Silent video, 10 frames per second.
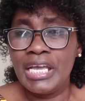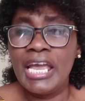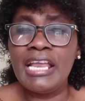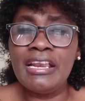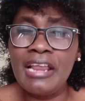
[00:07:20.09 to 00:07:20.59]

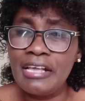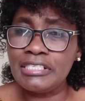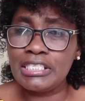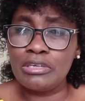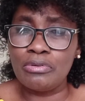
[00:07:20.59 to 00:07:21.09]
He
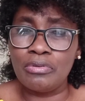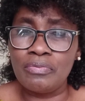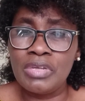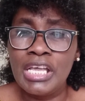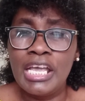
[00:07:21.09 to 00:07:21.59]
needs you.
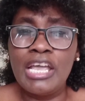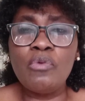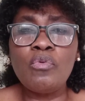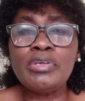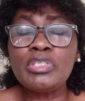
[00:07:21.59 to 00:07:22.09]
He
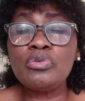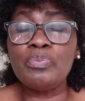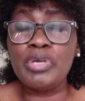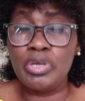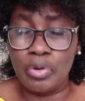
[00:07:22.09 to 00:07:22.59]
wants to
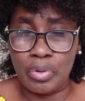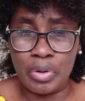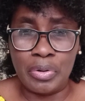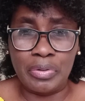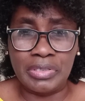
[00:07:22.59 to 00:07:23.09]
be your
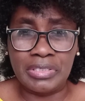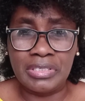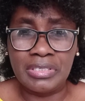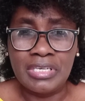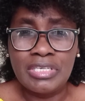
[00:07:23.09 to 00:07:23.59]
God.
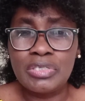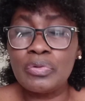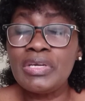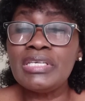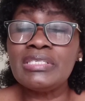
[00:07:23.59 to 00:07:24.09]
So
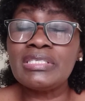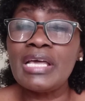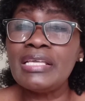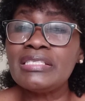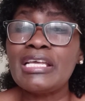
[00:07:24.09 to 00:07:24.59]
He
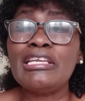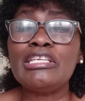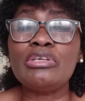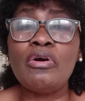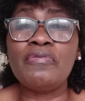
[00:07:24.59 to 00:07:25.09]
stands at the
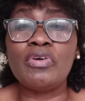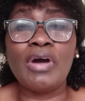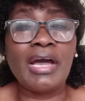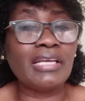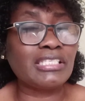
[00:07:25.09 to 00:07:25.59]
door of your
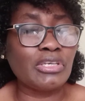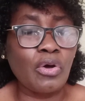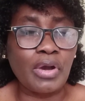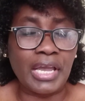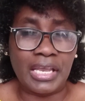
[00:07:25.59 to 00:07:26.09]
heart
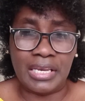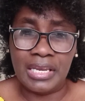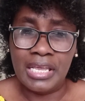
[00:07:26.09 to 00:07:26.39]
knocking.